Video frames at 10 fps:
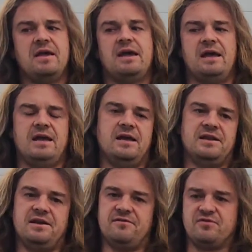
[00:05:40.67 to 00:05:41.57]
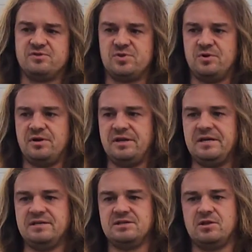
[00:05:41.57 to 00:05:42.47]
And if your soil
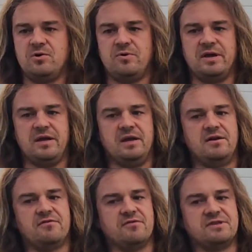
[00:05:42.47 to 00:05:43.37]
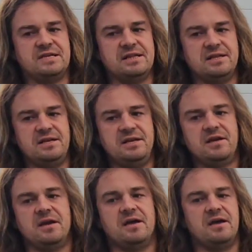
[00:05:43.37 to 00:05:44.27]
is low in fertility,
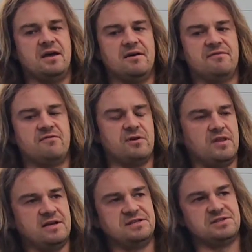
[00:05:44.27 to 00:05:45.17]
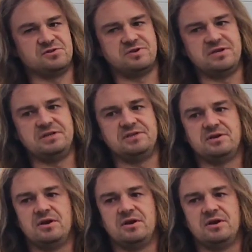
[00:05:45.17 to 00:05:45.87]
fertilize the trees